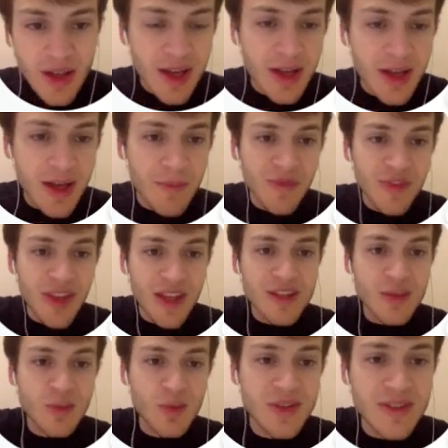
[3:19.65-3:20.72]
That's
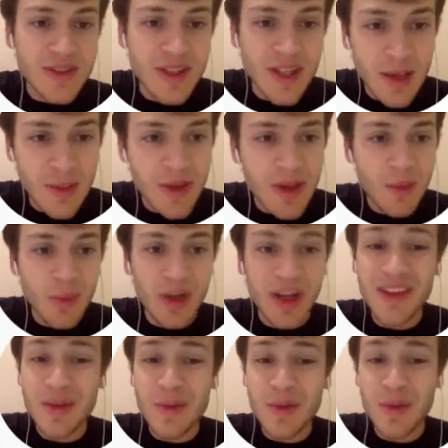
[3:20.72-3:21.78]
the person's claim, but I
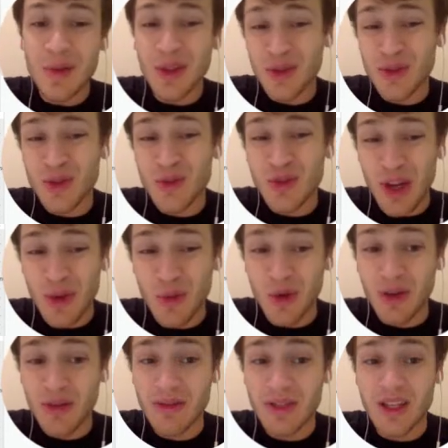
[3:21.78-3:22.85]
think it might be a little too
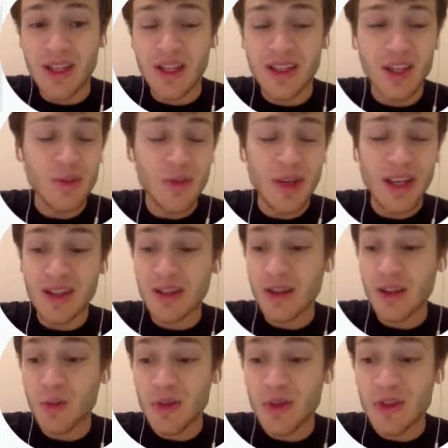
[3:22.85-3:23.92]
general. Can you make it a
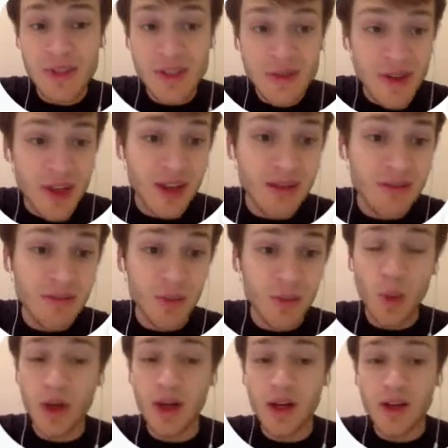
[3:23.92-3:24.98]
little more specific?
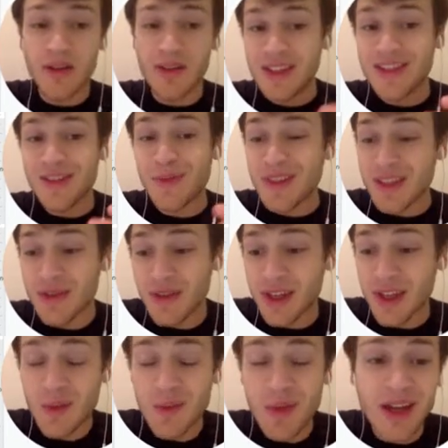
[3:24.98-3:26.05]
What are the
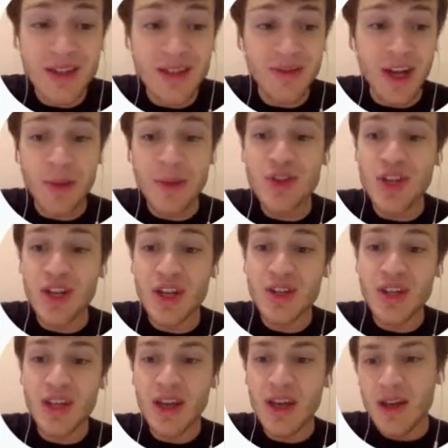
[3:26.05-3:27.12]
specific impacts of climate change?
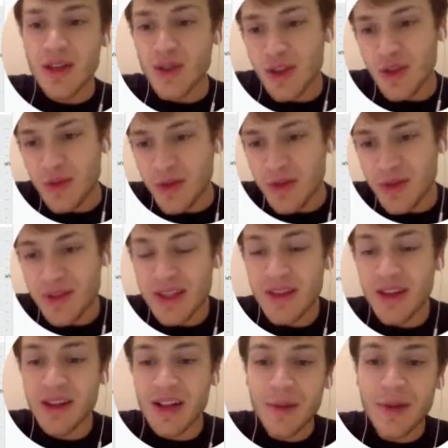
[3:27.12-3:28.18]
So this person said
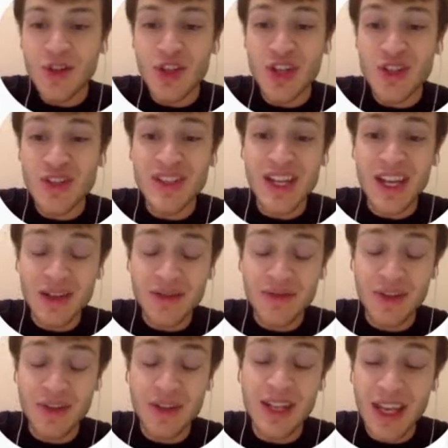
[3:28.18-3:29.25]
that climate change is
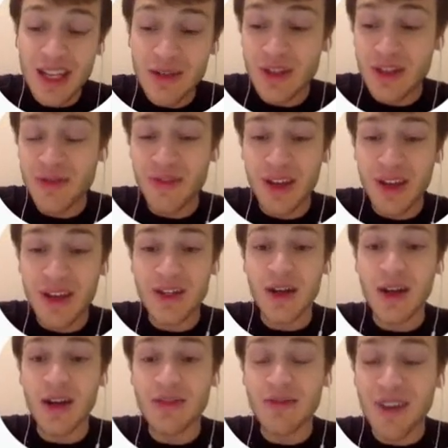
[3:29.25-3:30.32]
negatively affecting
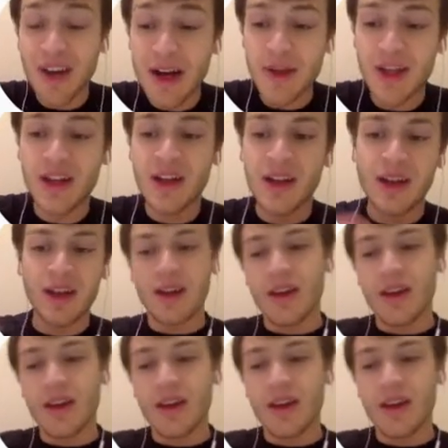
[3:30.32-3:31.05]
our environment.